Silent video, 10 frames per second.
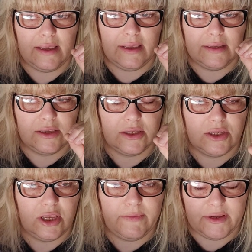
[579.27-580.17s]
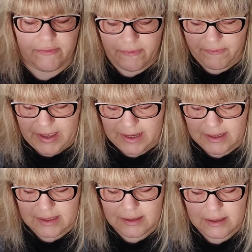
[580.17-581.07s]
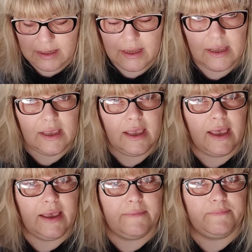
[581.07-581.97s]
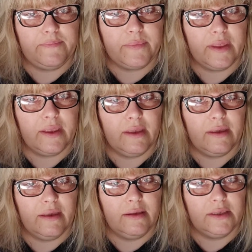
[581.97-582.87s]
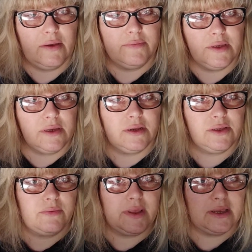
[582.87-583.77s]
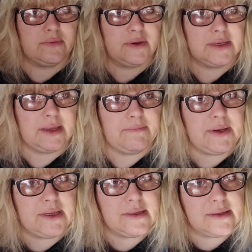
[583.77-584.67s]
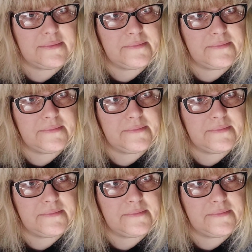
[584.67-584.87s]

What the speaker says: it's just too much of a fact. So I'm just going to stop there because we're at 10 minutes.